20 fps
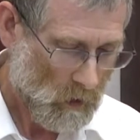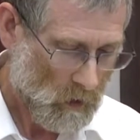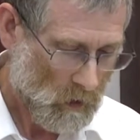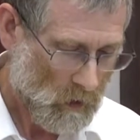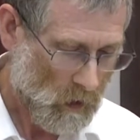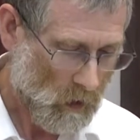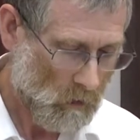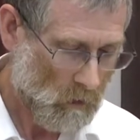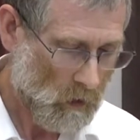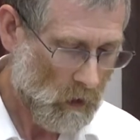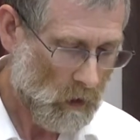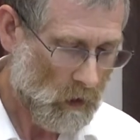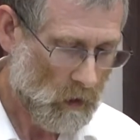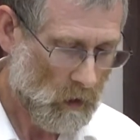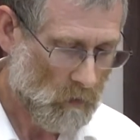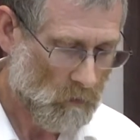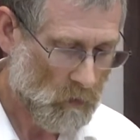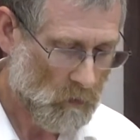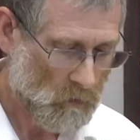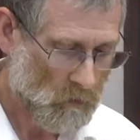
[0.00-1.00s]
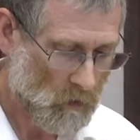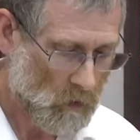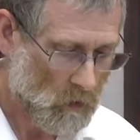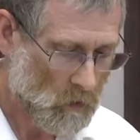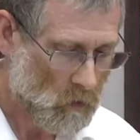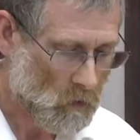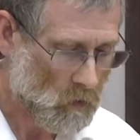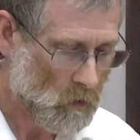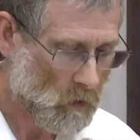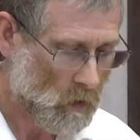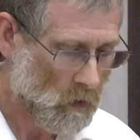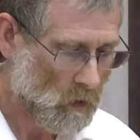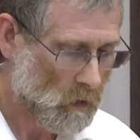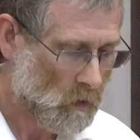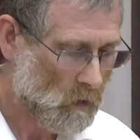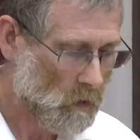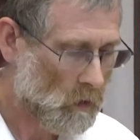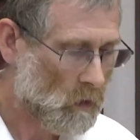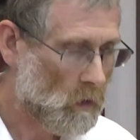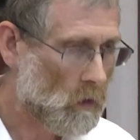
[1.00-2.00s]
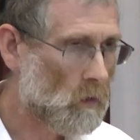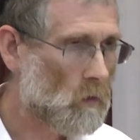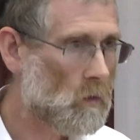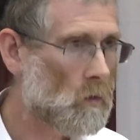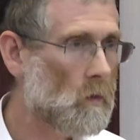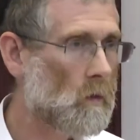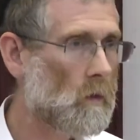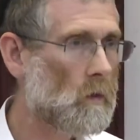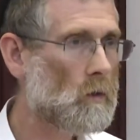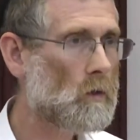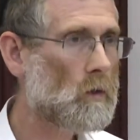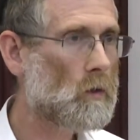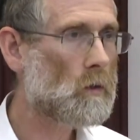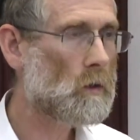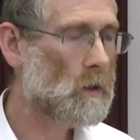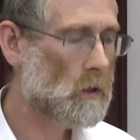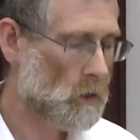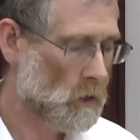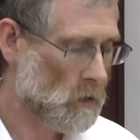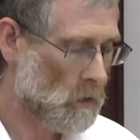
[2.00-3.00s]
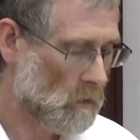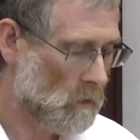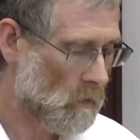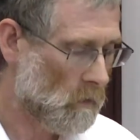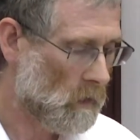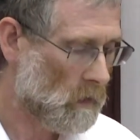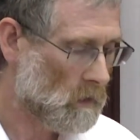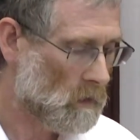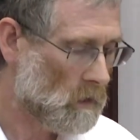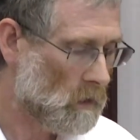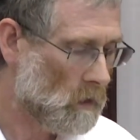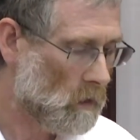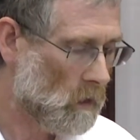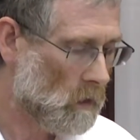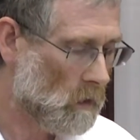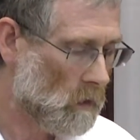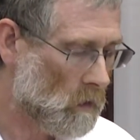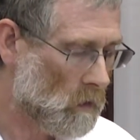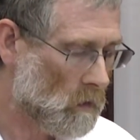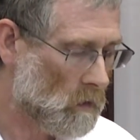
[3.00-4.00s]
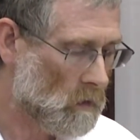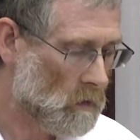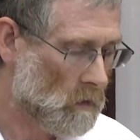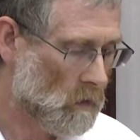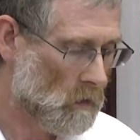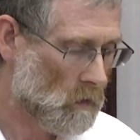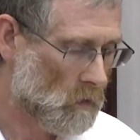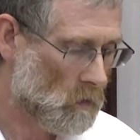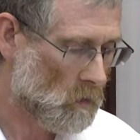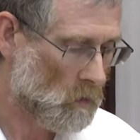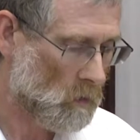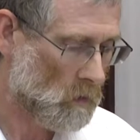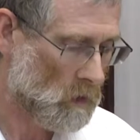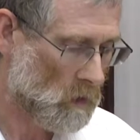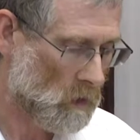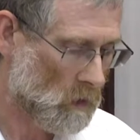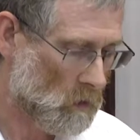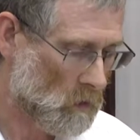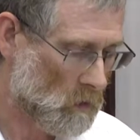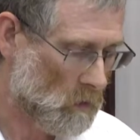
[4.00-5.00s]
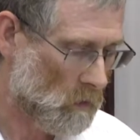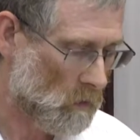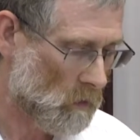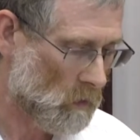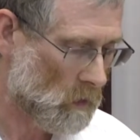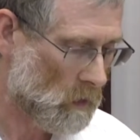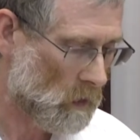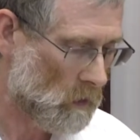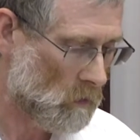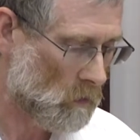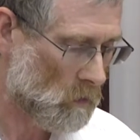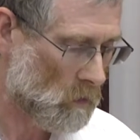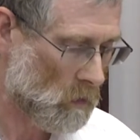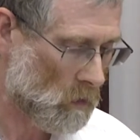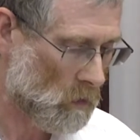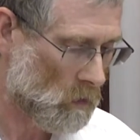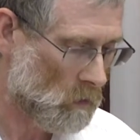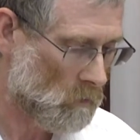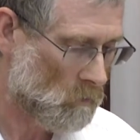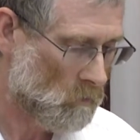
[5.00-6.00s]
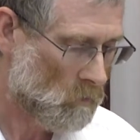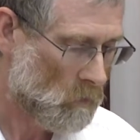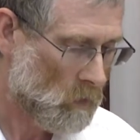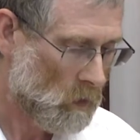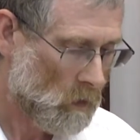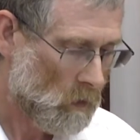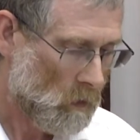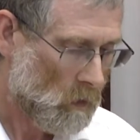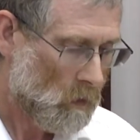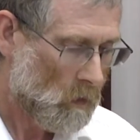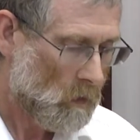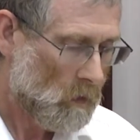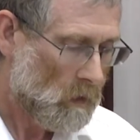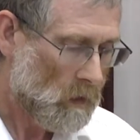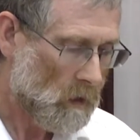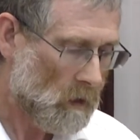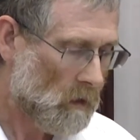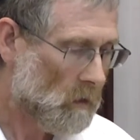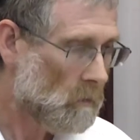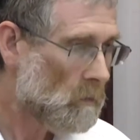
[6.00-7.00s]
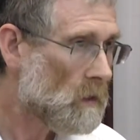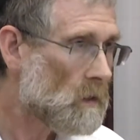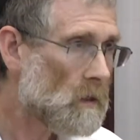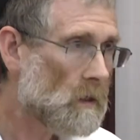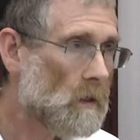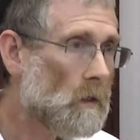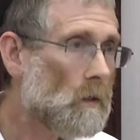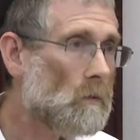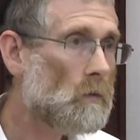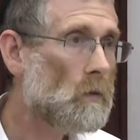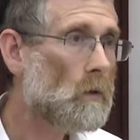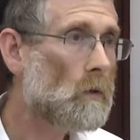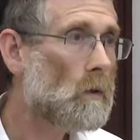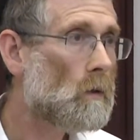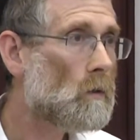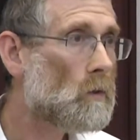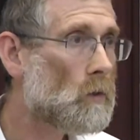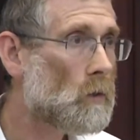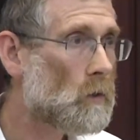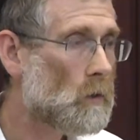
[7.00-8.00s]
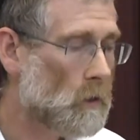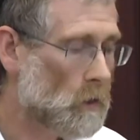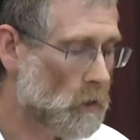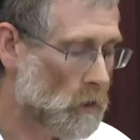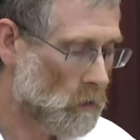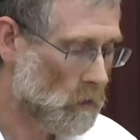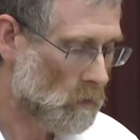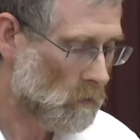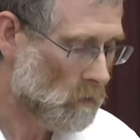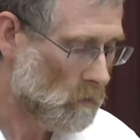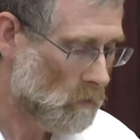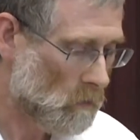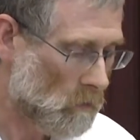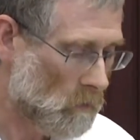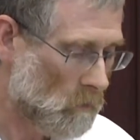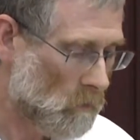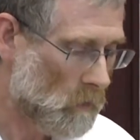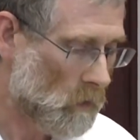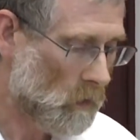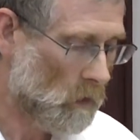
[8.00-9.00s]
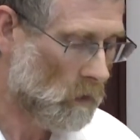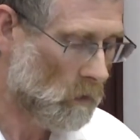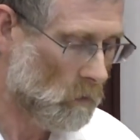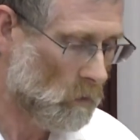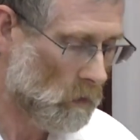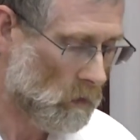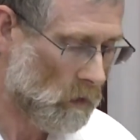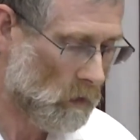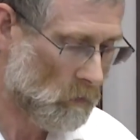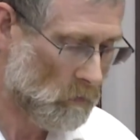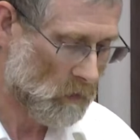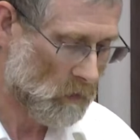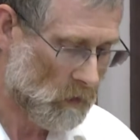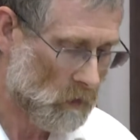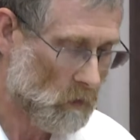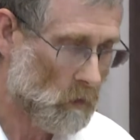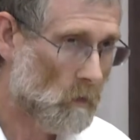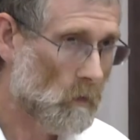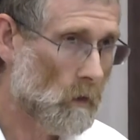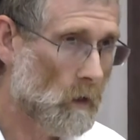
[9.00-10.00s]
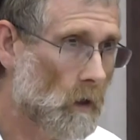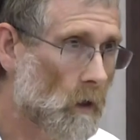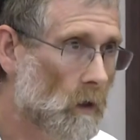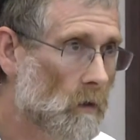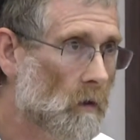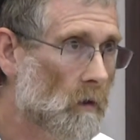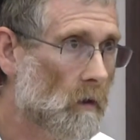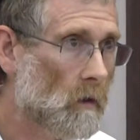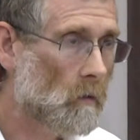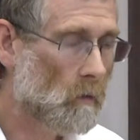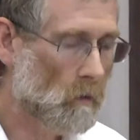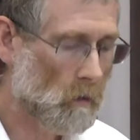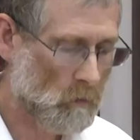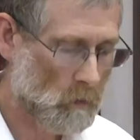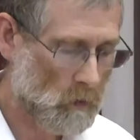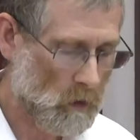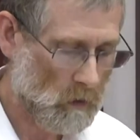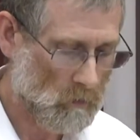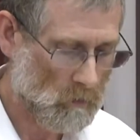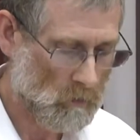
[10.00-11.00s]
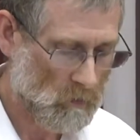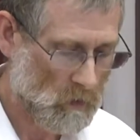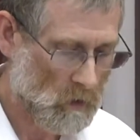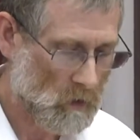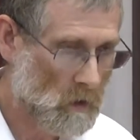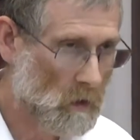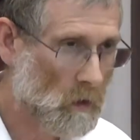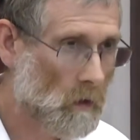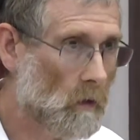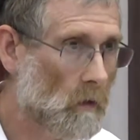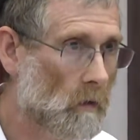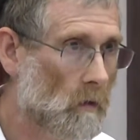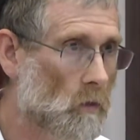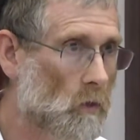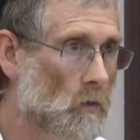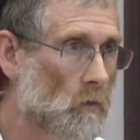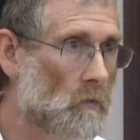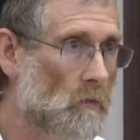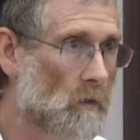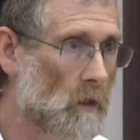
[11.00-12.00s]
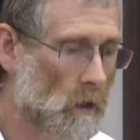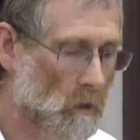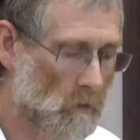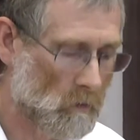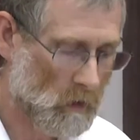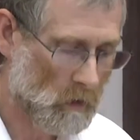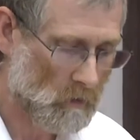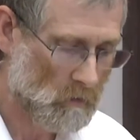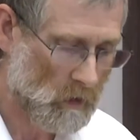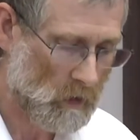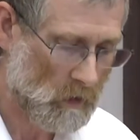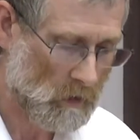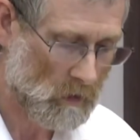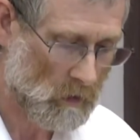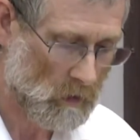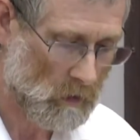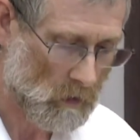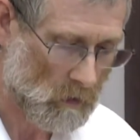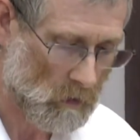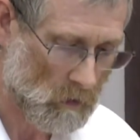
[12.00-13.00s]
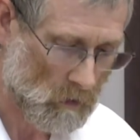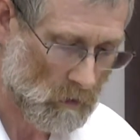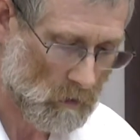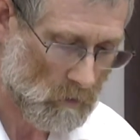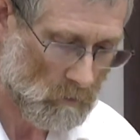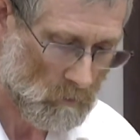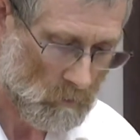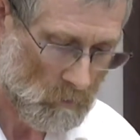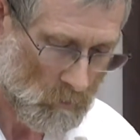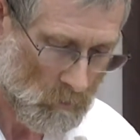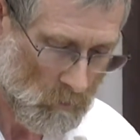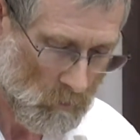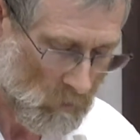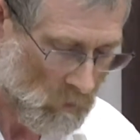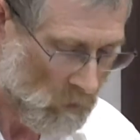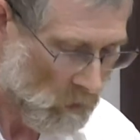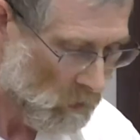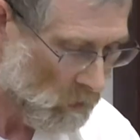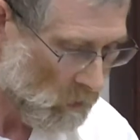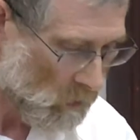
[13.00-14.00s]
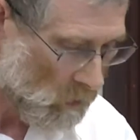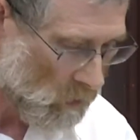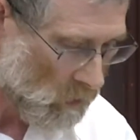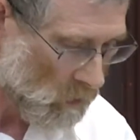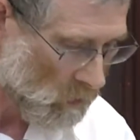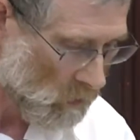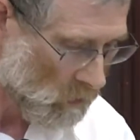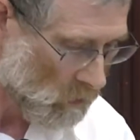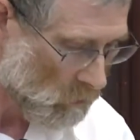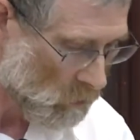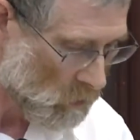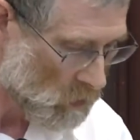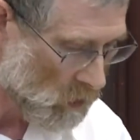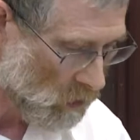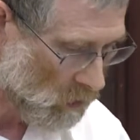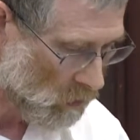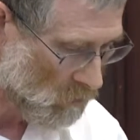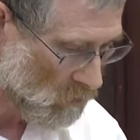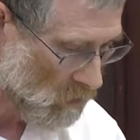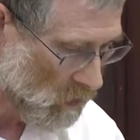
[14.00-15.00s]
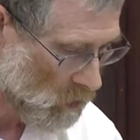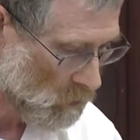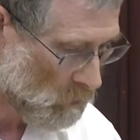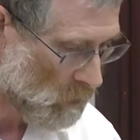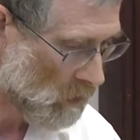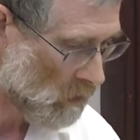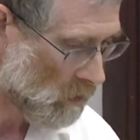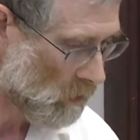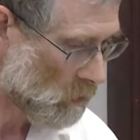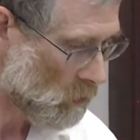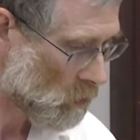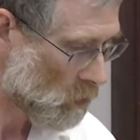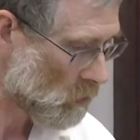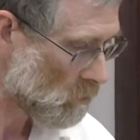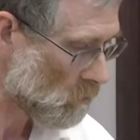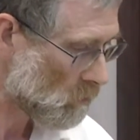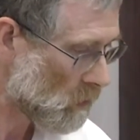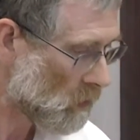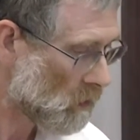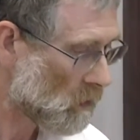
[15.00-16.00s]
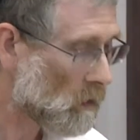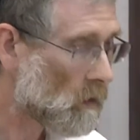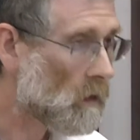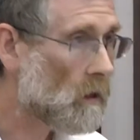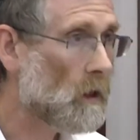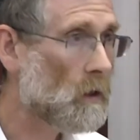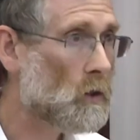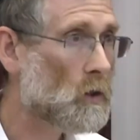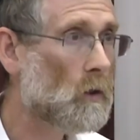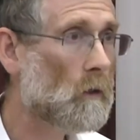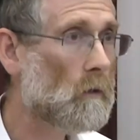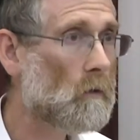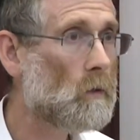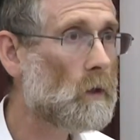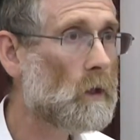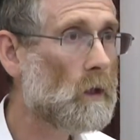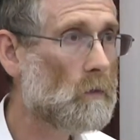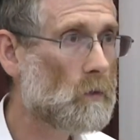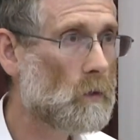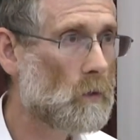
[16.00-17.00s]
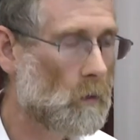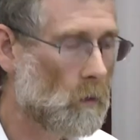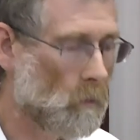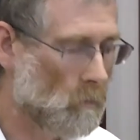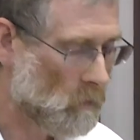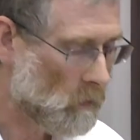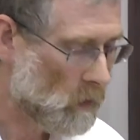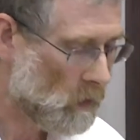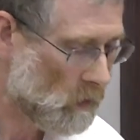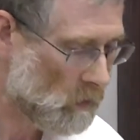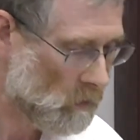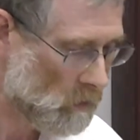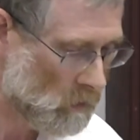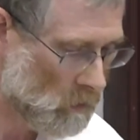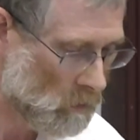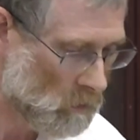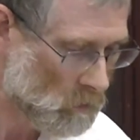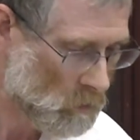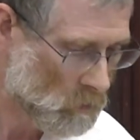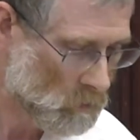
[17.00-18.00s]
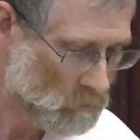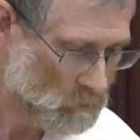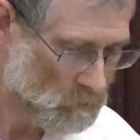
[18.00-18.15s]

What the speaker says: Now, I have referred to you earlier to the tradition that Hillel instituted the calendar. It's a medieval tradition. The source it, or the earliest source we have of it, is the Tshuva of Rav Haye Gaon, which is the first passage in section 3 of your handout.